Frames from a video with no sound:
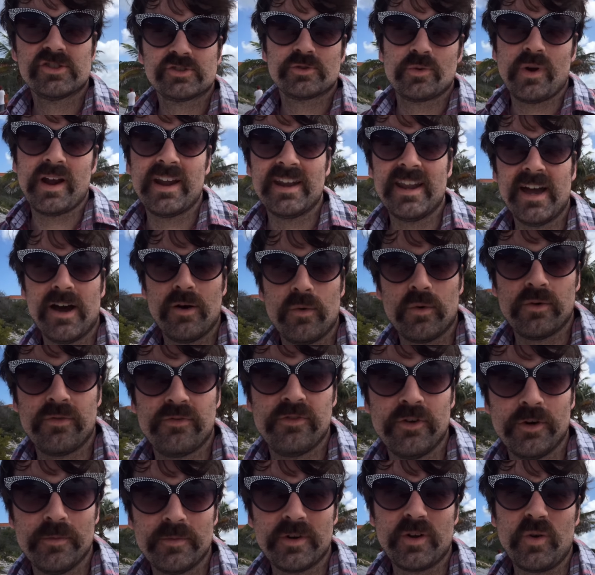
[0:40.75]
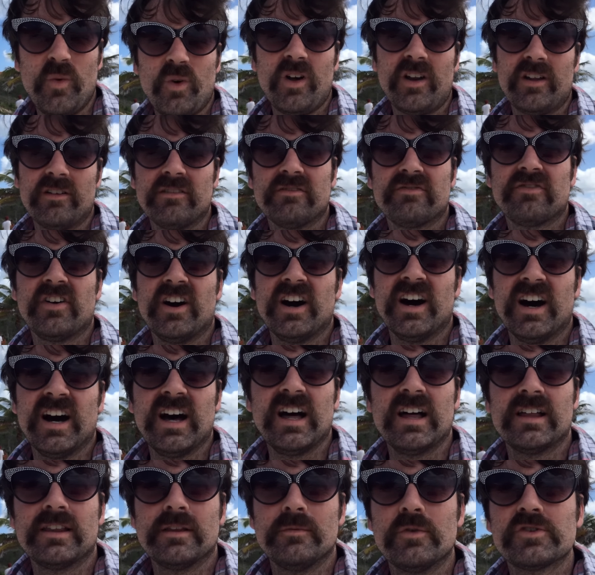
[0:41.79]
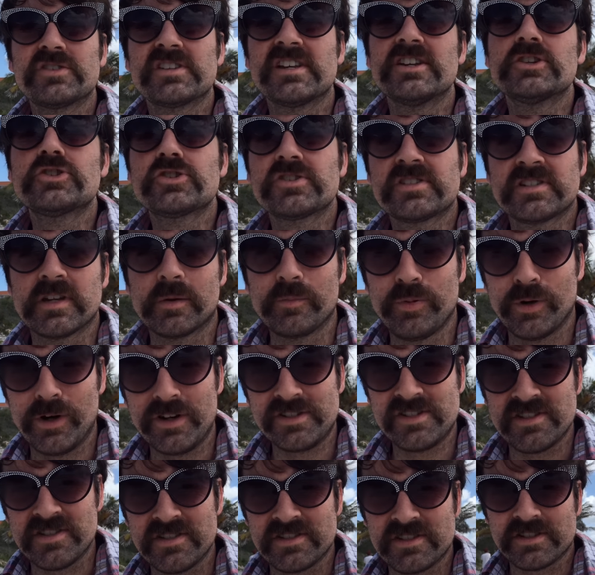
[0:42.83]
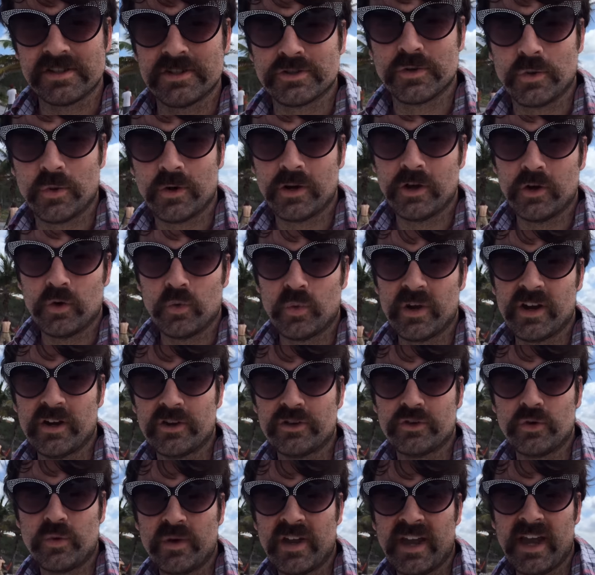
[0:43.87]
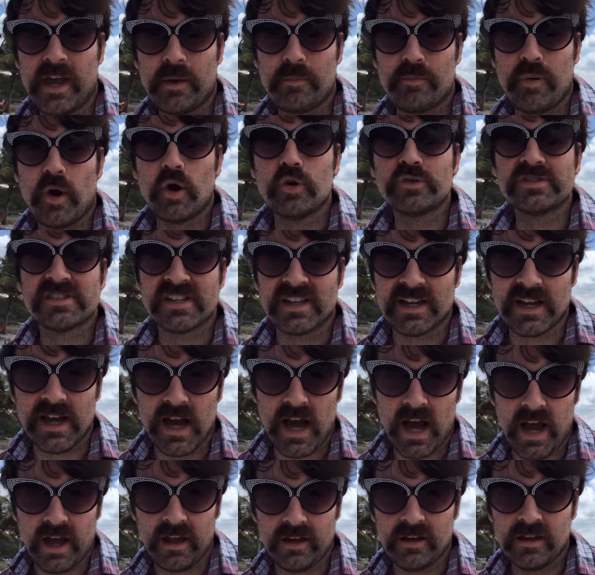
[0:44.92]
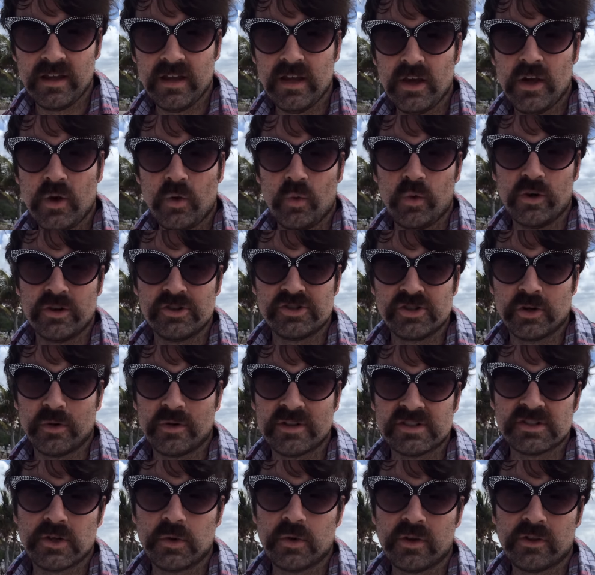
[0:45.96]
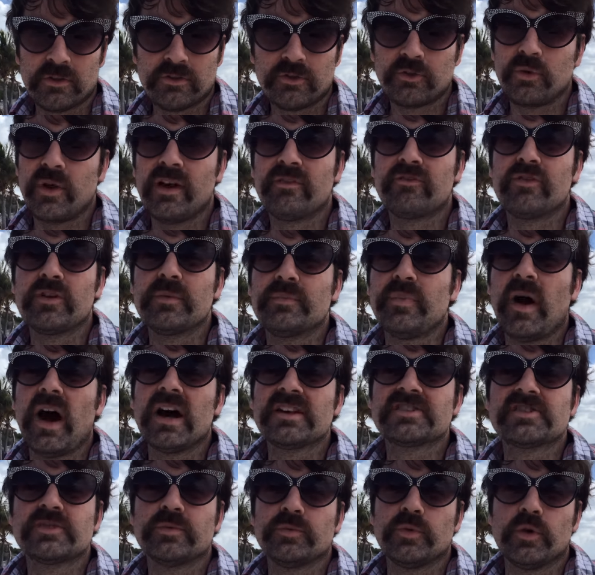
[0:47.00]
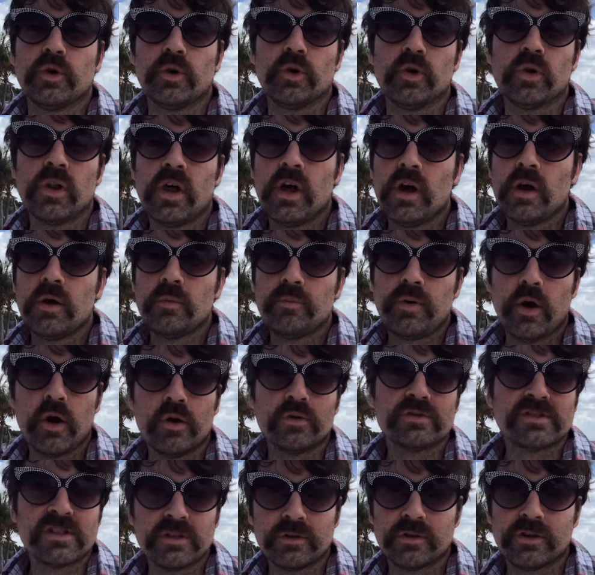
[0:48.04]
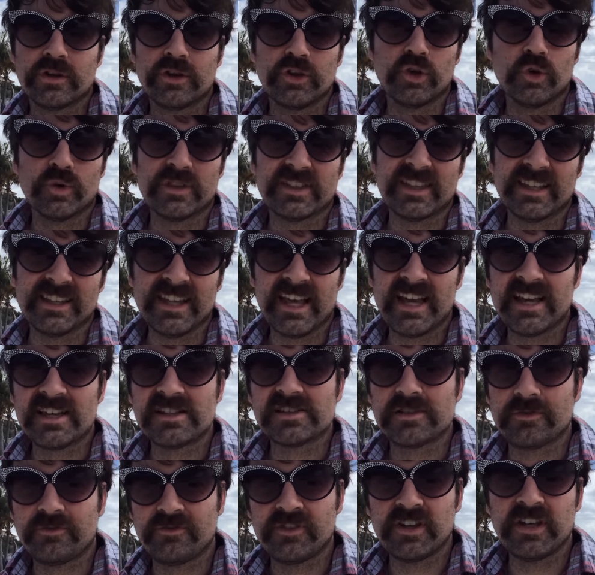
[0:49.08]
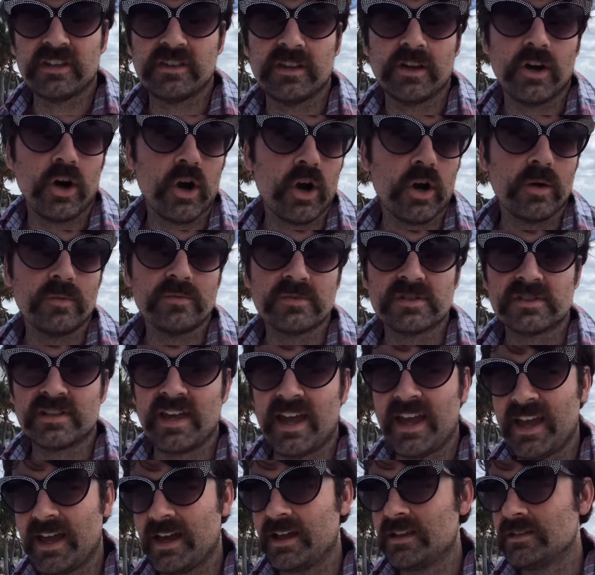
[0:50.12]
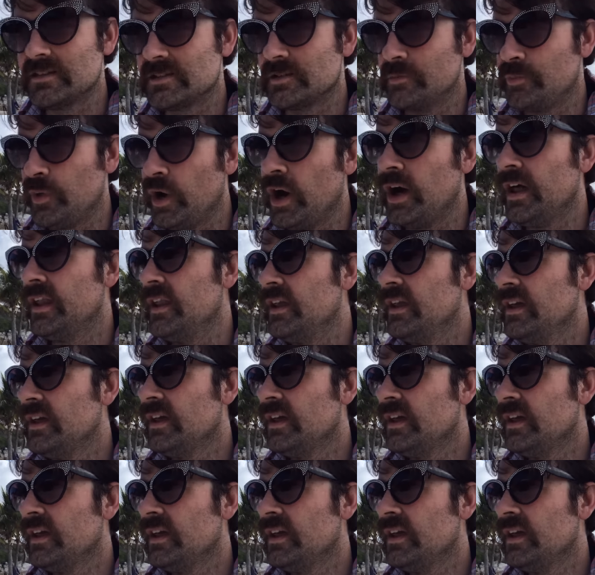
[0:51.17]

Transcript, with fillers: Right now we're filming one of the most interesting parts of this tutorial. We are doing a posing guide where Joey's going through every possible pose that you can do with the legs, the feet, the arms, the hands, the butt.